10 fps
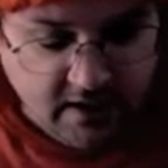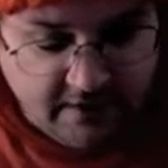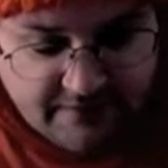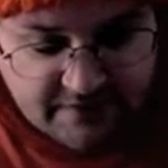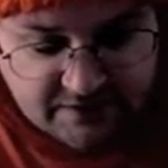
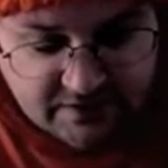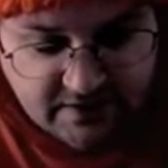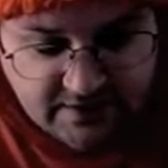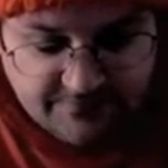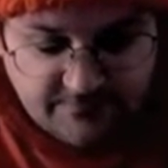
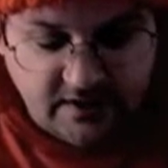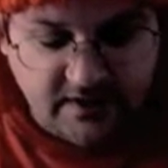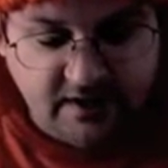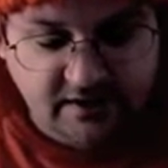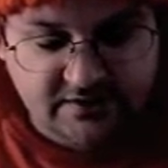Officially,
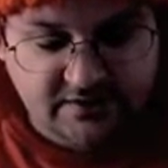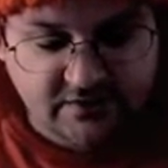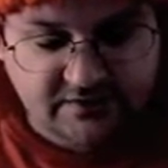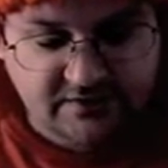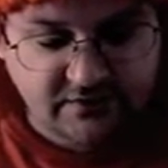Annihilus
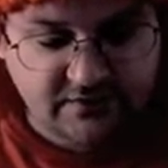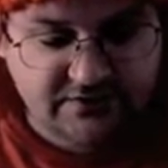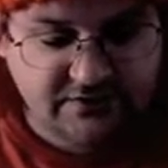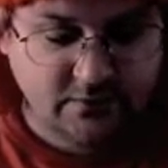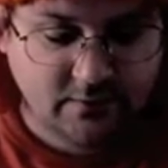goes over
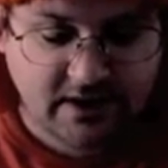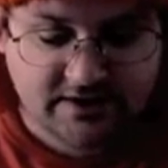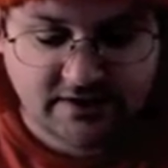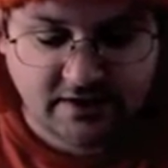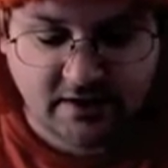to
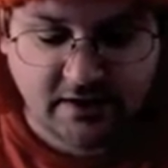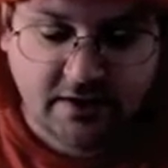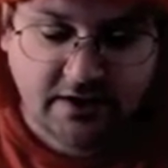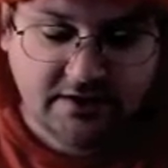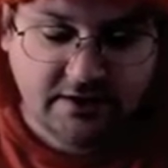Blastaar.
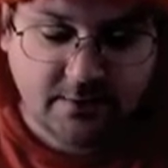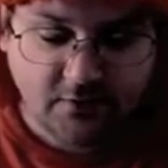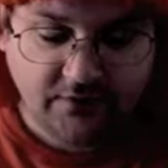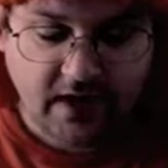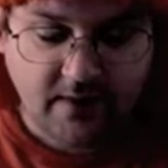They
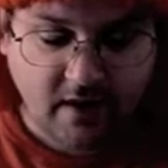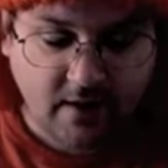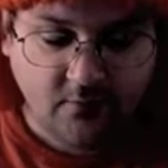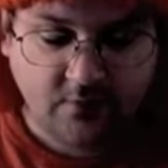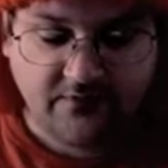both team
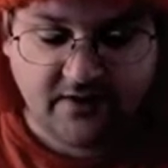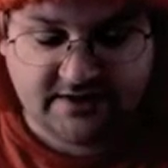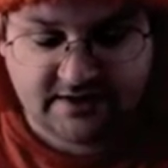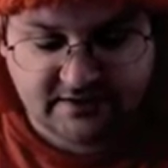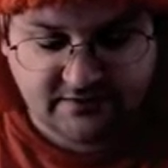up with the
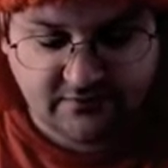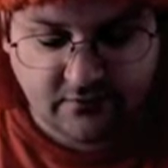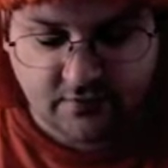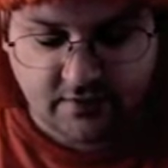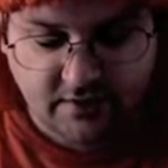Fantastic
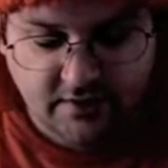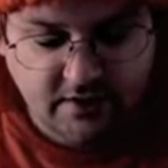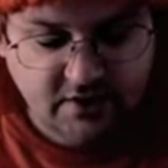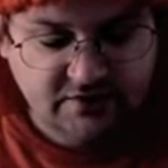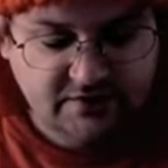Four
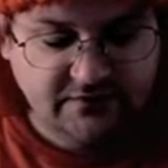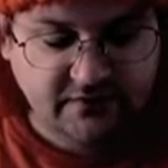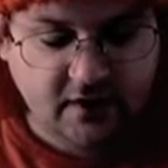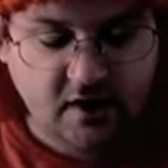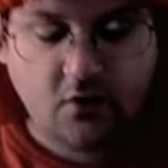to
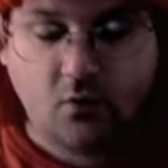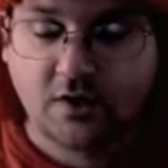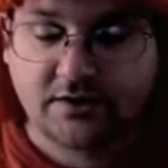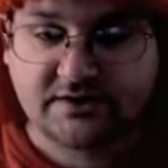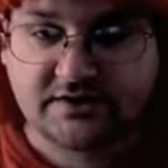figure out
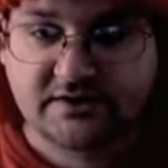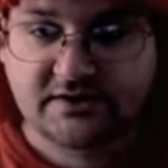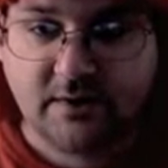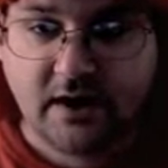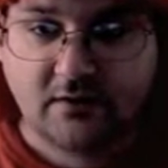what this is
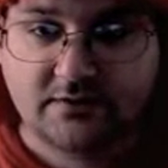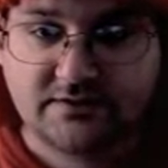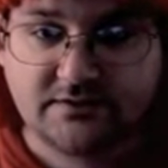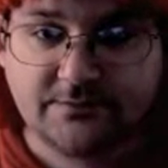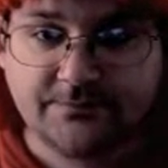
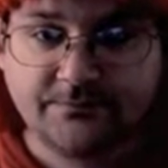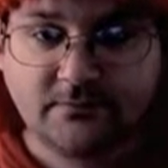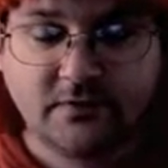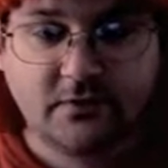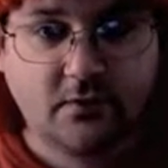about.
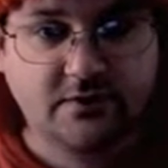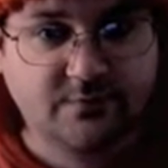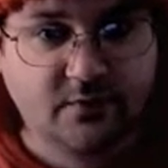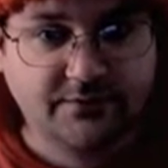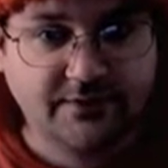Of course,
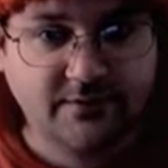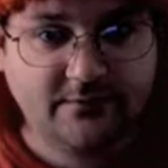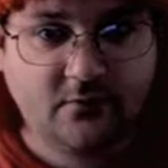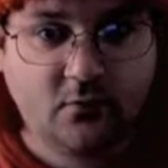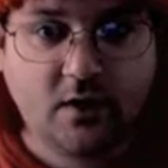both of
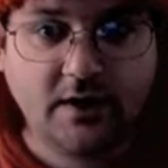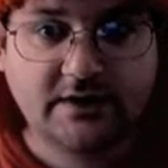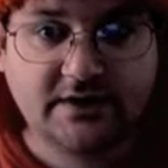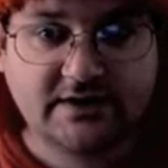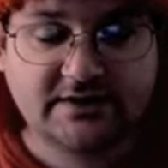them wanting
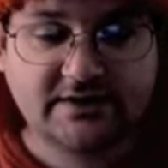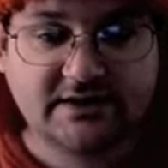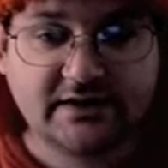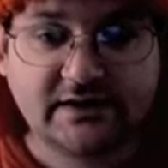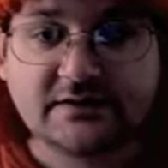to get the
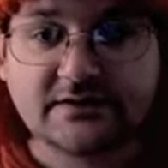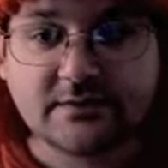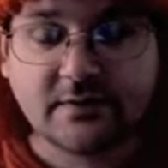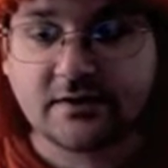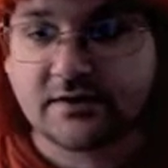technology
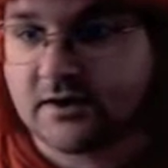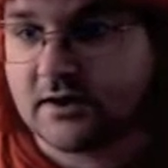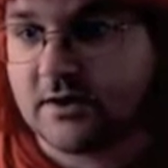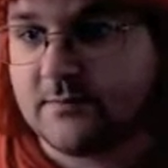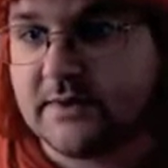about
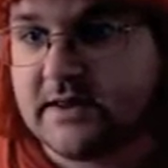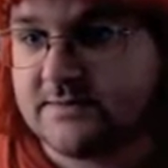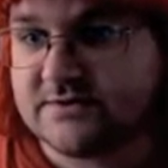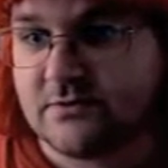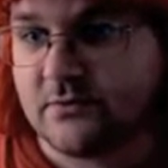the
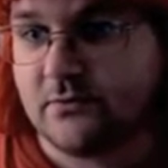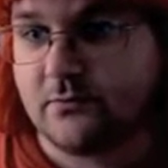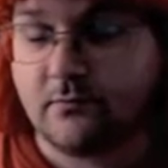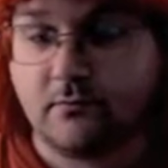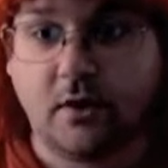beings who
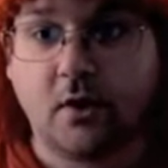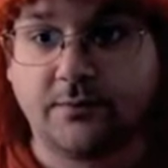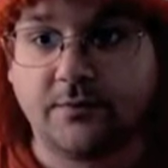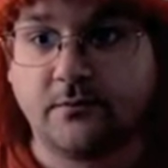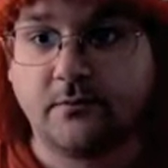
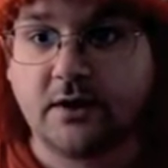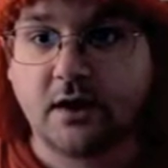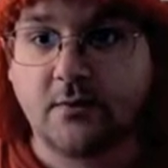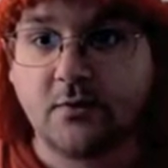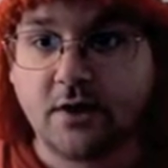help them
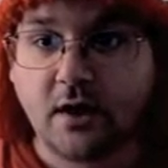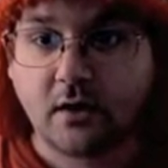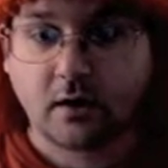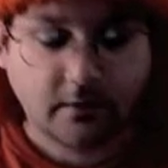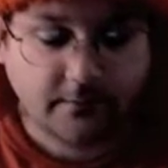become who they
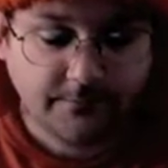are.